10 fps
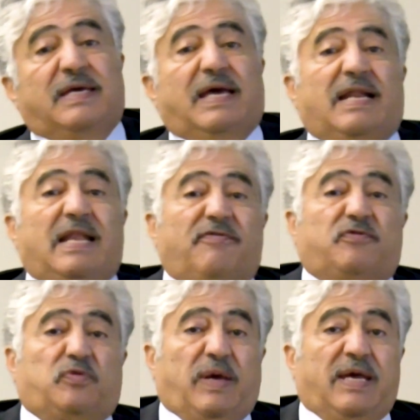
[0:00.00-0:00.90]
and
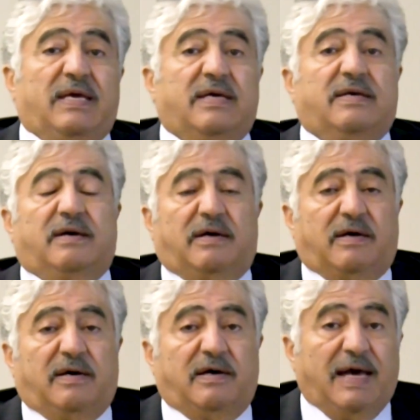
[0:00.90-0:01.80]
left-wing
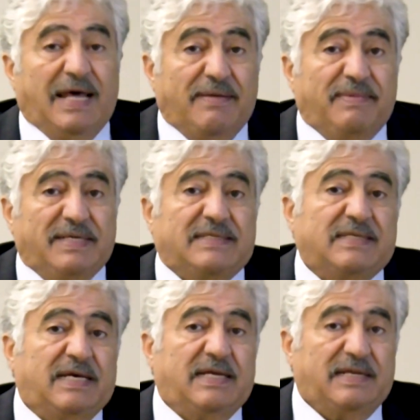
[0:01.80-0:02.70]

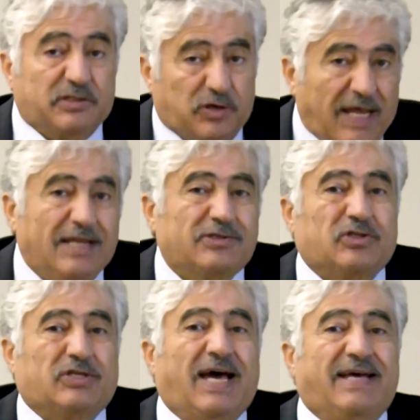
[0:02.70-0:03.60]
elements in Israeli
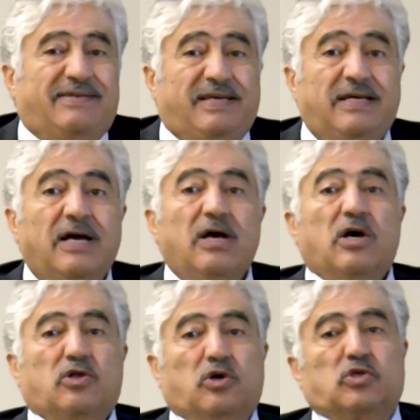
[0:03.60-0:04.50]
society.
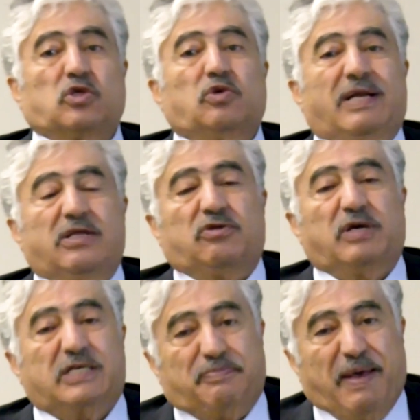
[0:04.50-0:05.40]
Those who wanted to
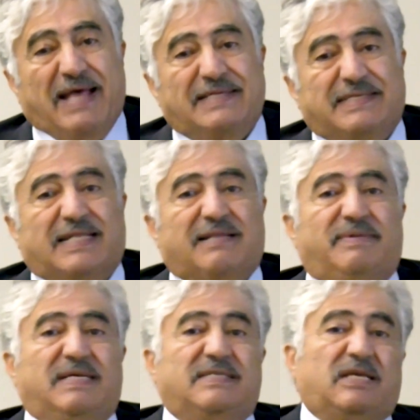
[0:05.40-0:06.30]
expand
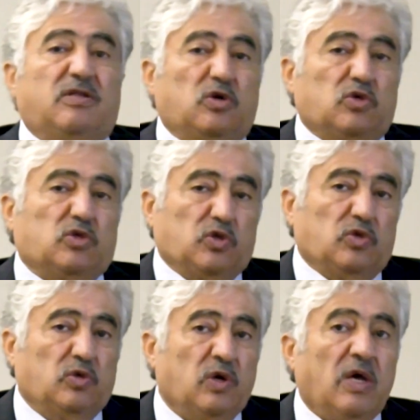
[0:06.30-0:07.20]
settlements and those
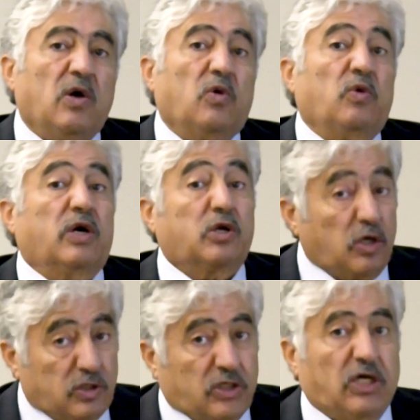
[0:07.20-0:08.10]
who were
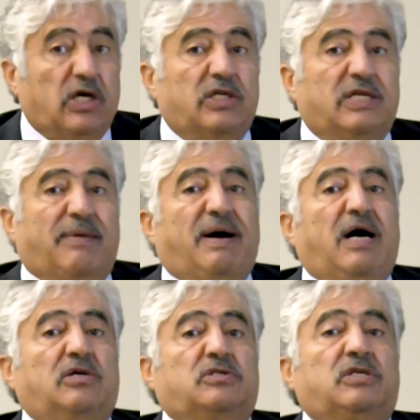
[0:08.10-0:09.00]
concerned
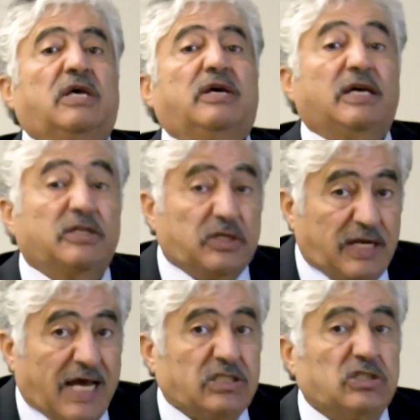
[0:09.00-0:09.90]
about
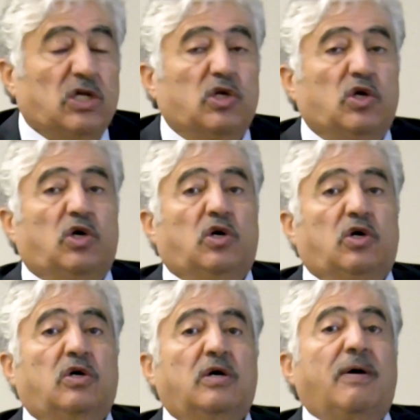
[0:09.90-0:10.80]
international
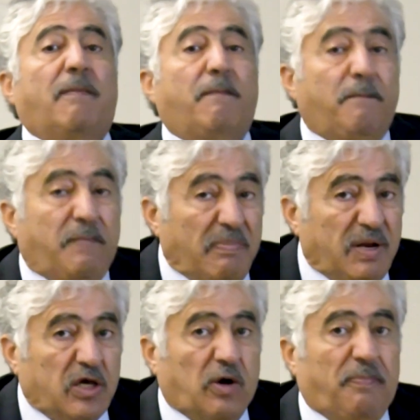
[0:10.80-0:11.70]
law
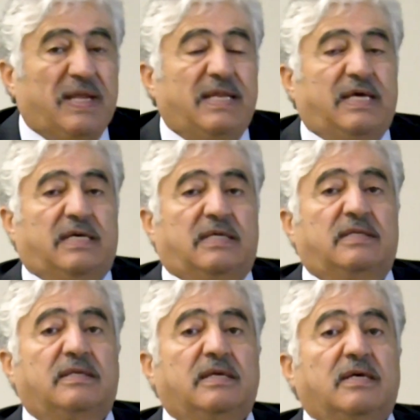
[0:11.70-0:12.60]
public
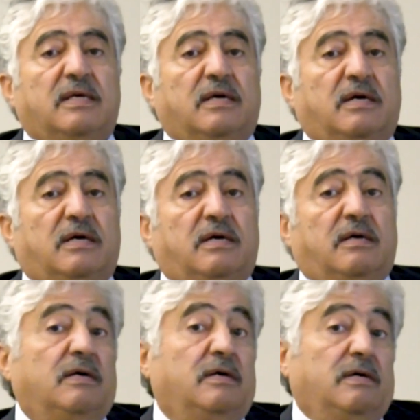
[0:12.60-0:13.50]
opinion,
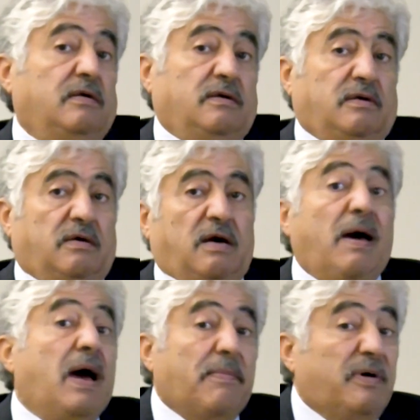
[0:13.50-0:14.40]

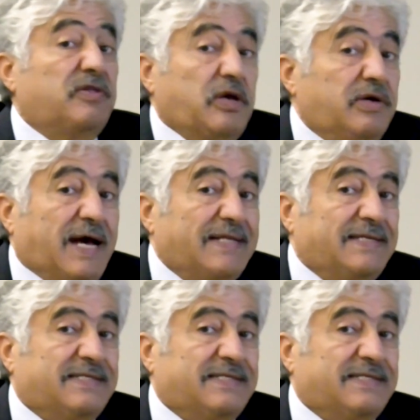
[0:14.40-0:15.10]
about the United